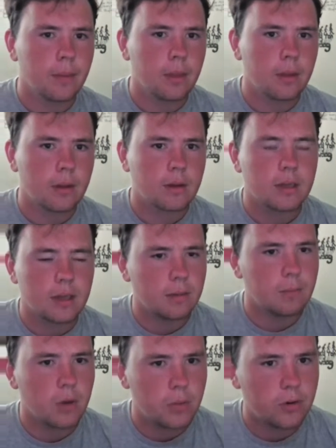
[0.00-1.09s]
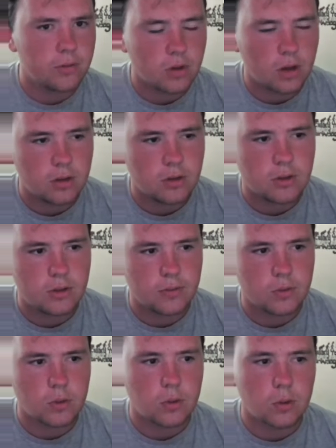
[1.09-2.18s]
take a moment of silence
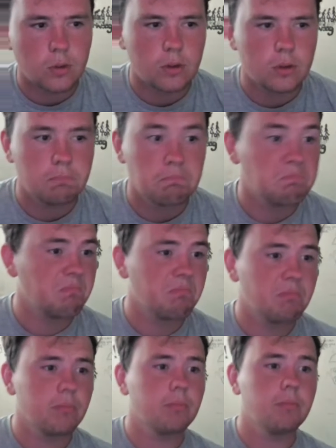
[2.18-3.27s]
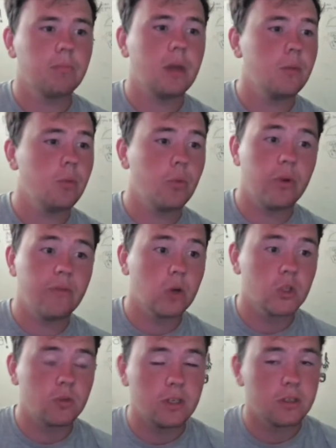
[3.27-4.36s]
for people we've lost
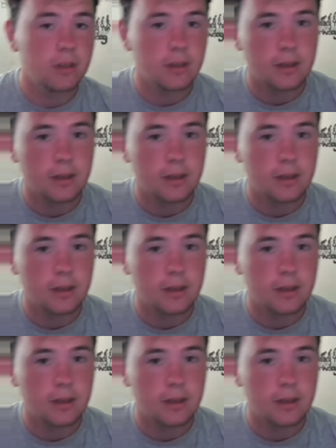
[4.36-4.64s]
recently.